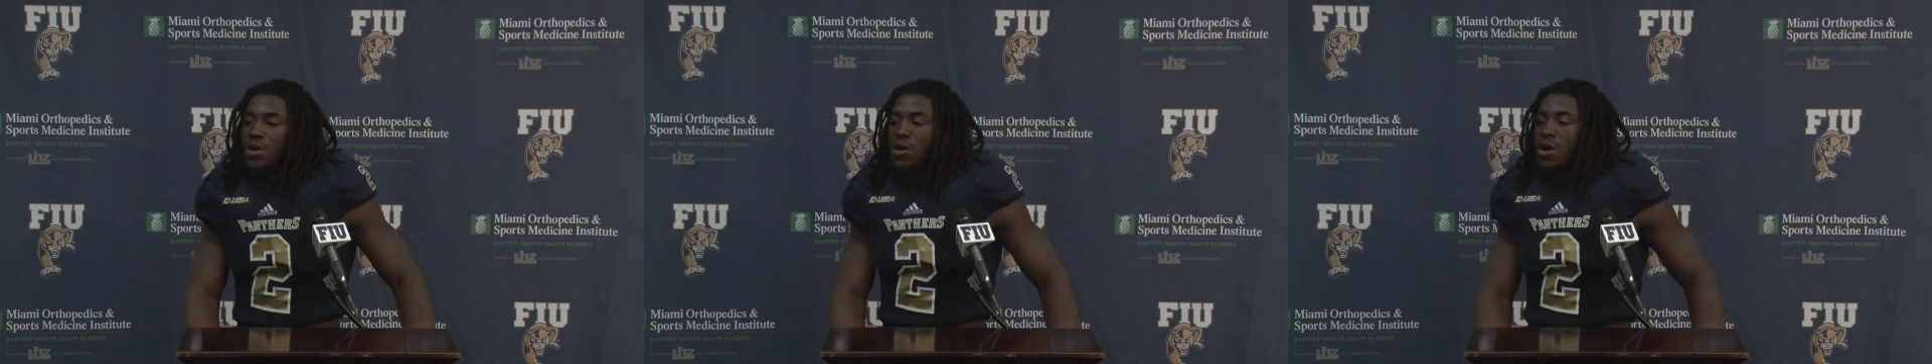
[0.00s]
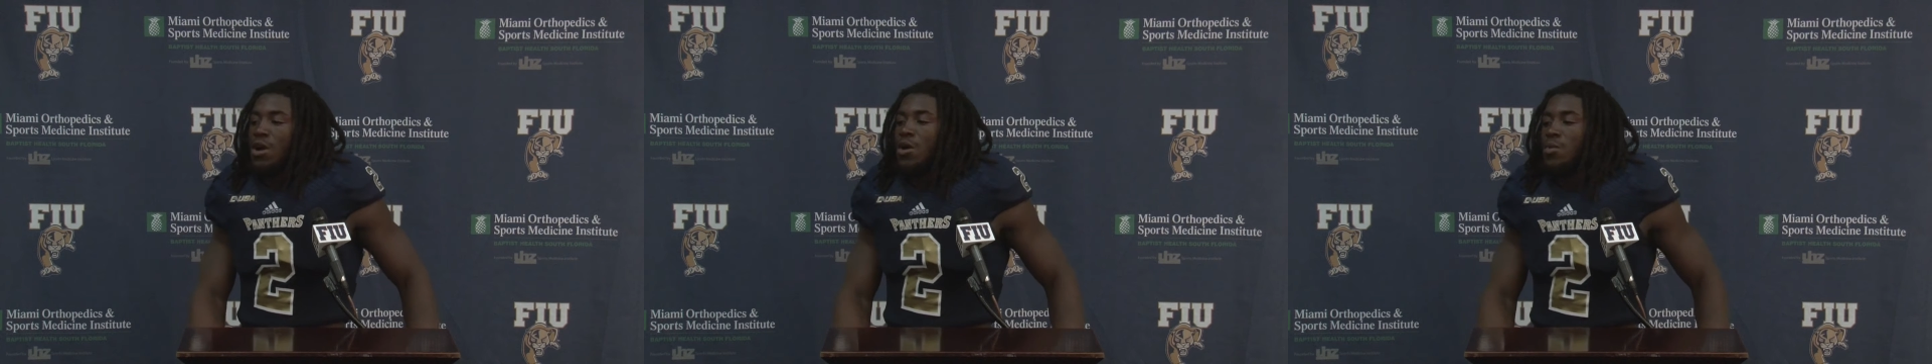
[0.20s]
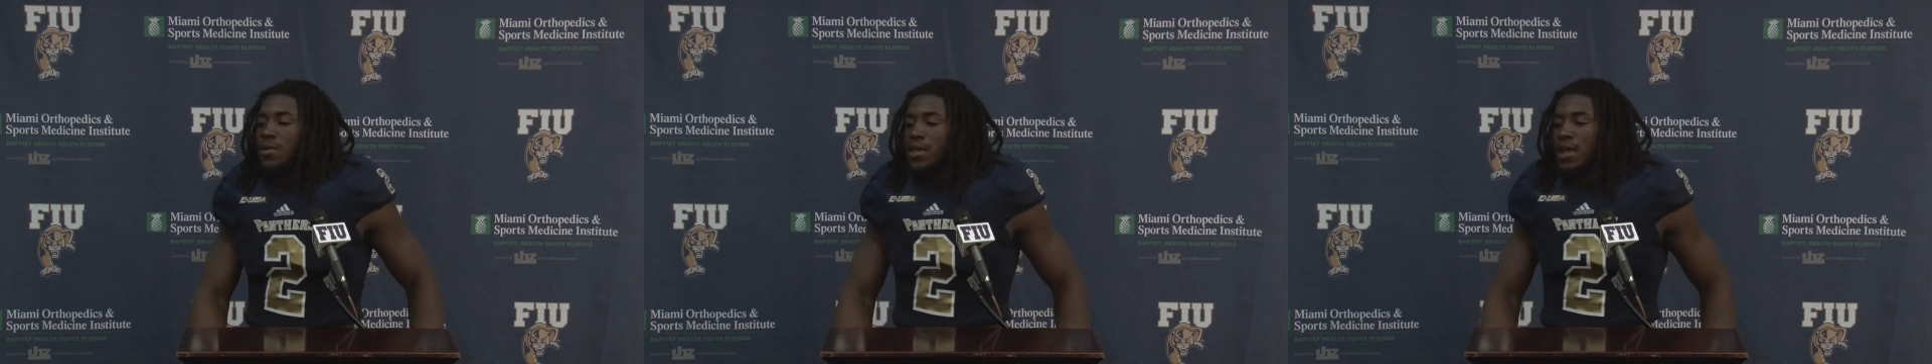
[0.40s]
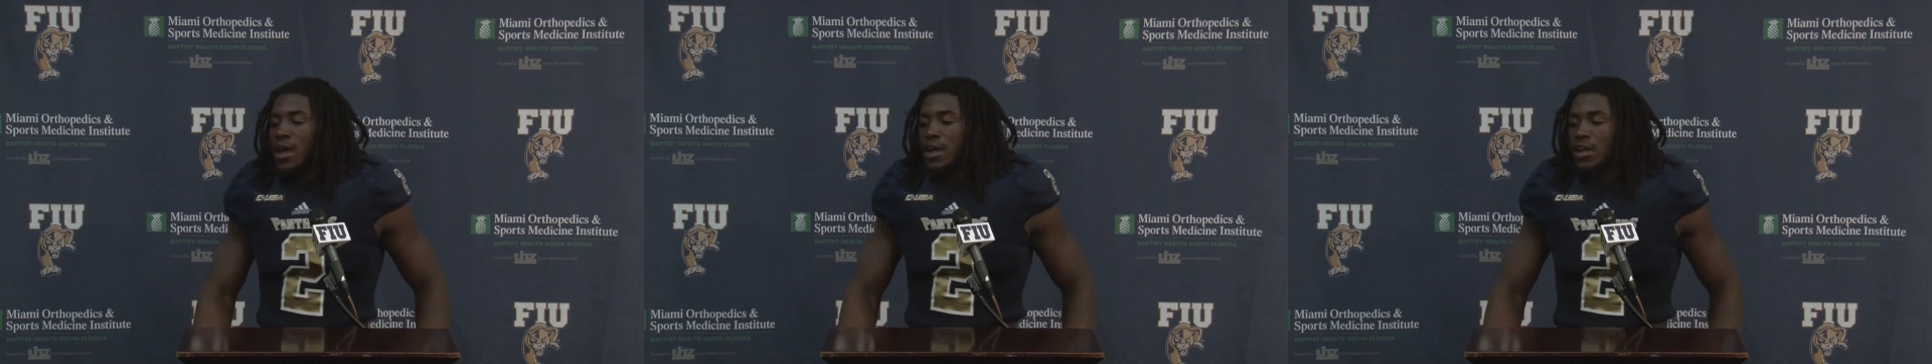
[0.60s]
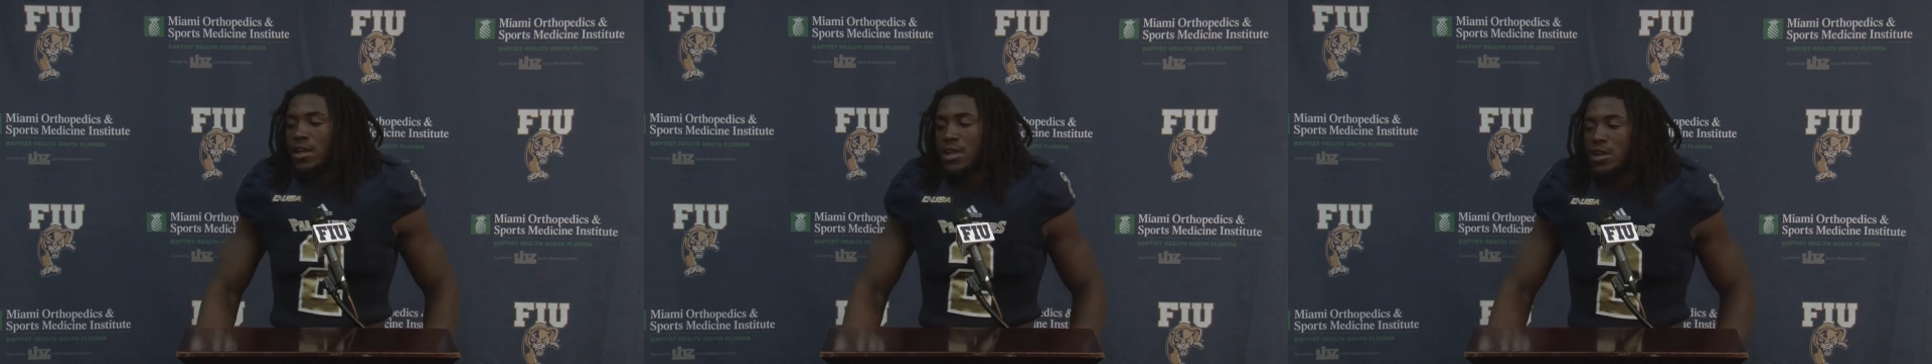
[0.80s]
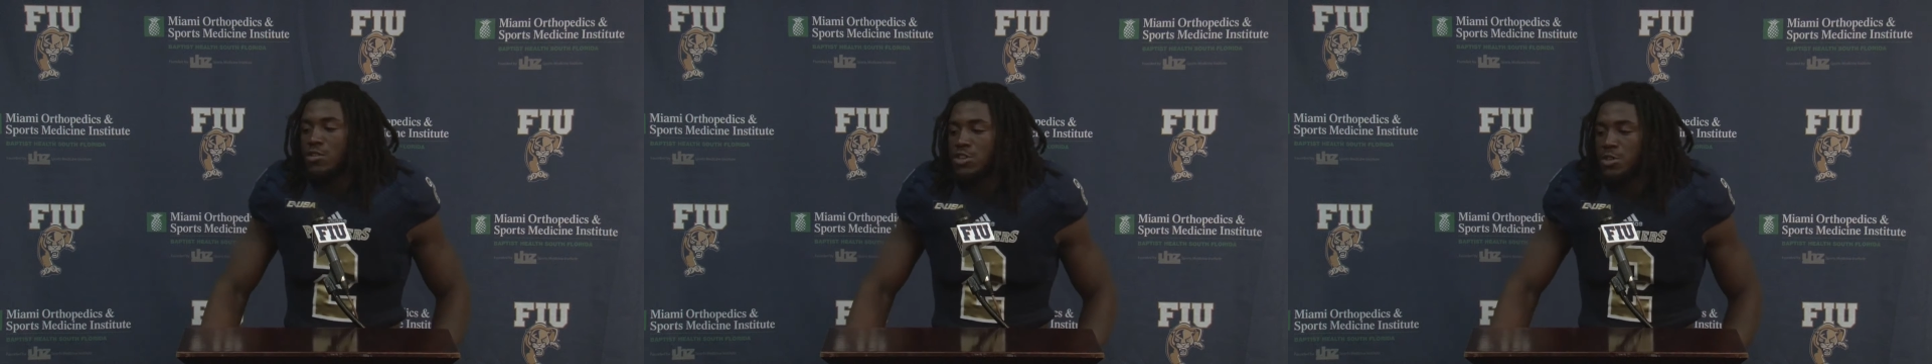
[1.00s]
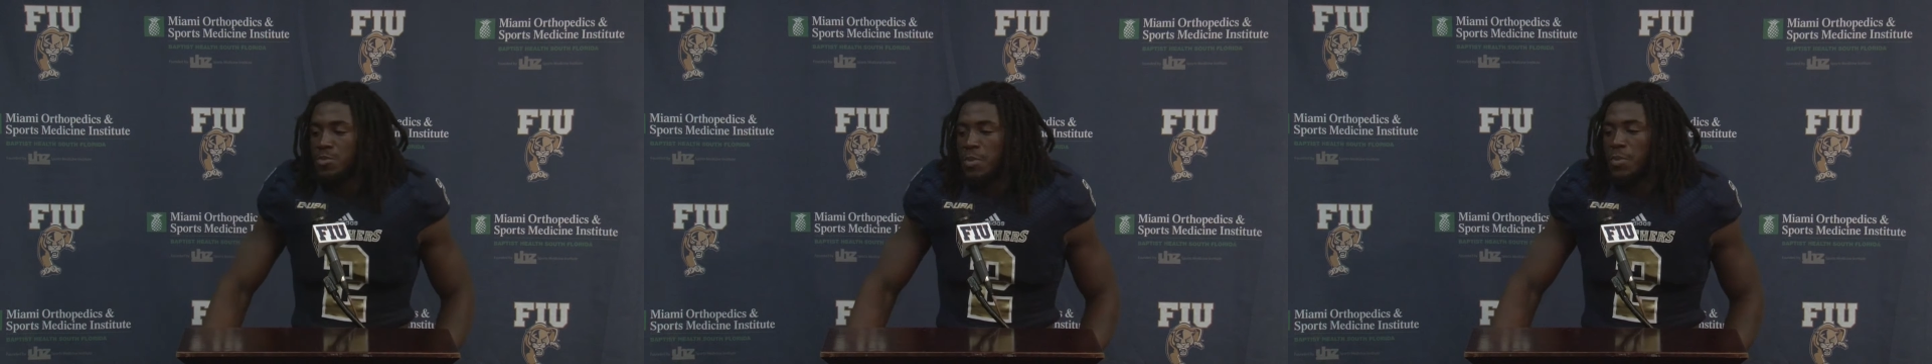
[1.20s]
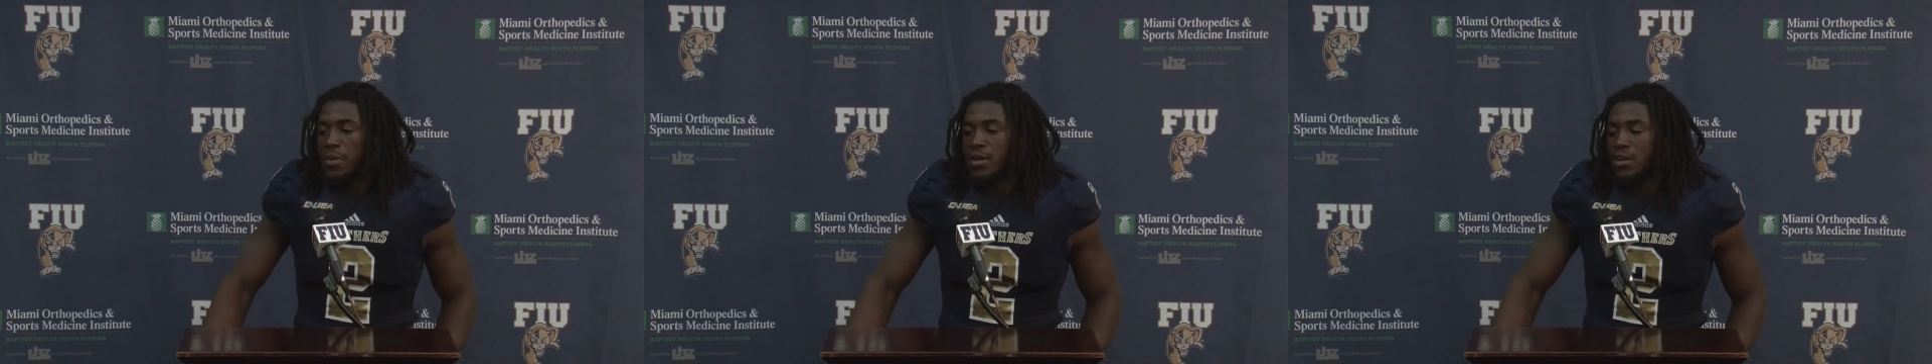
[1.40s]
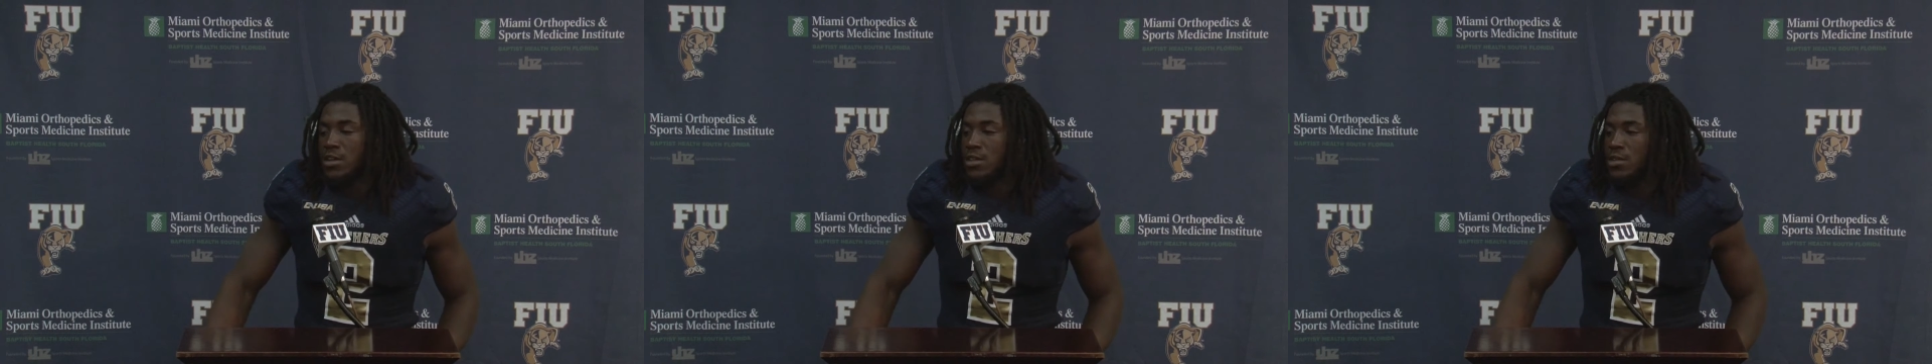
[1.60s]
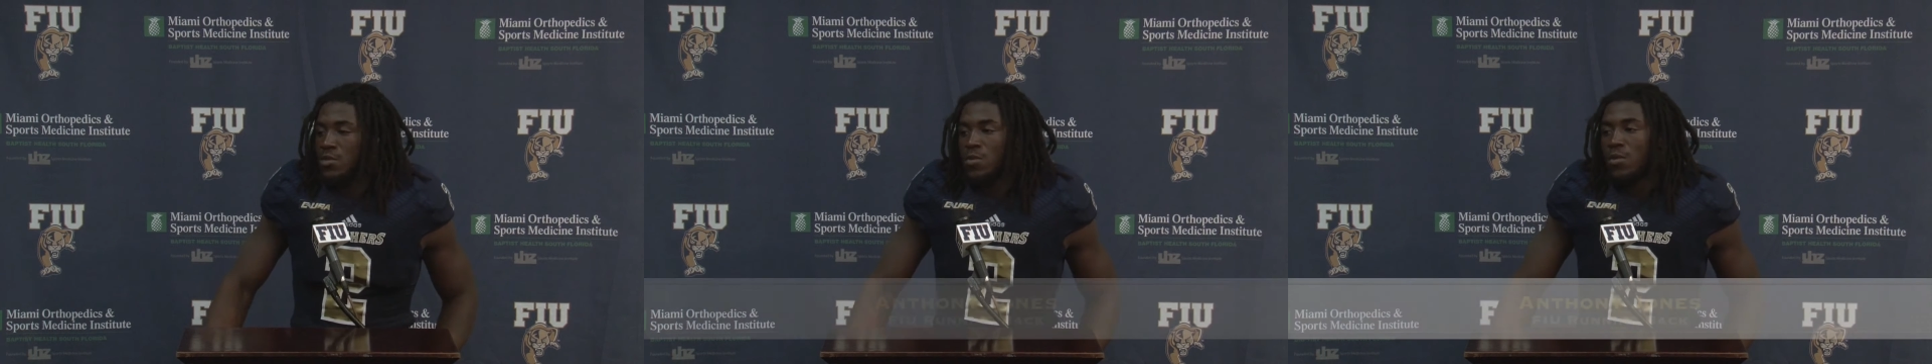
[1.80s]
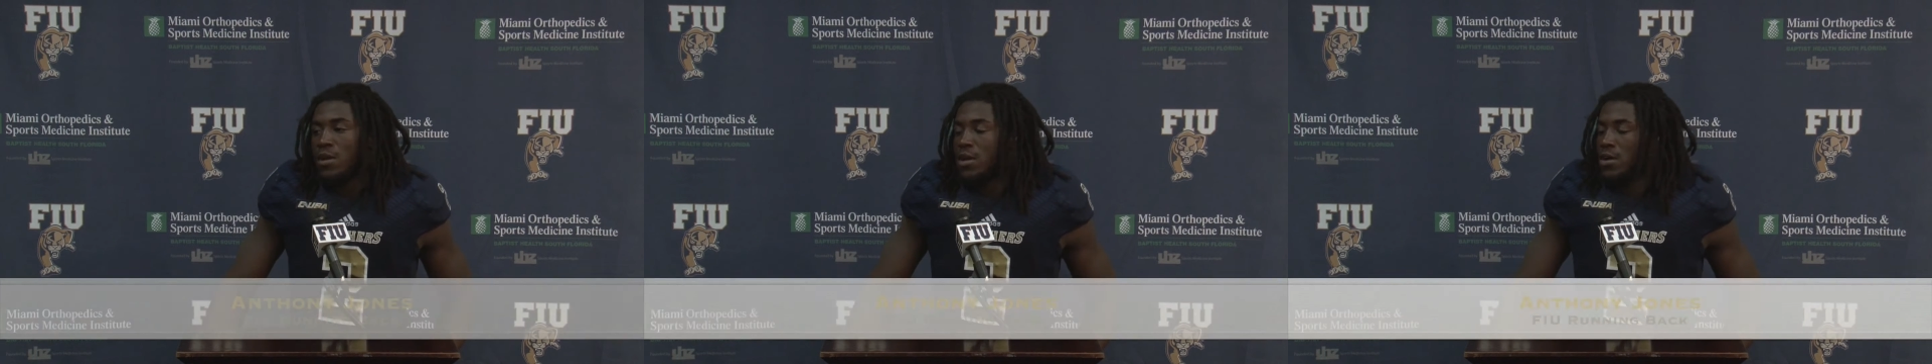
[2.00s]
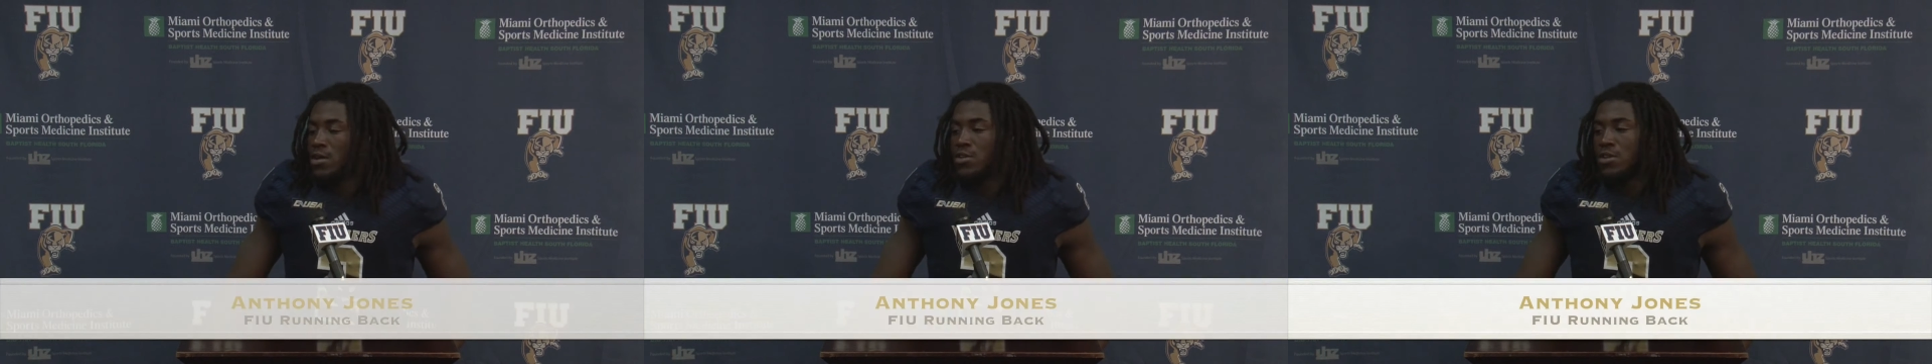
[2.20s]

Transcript: know, all week our coaches prepared as well.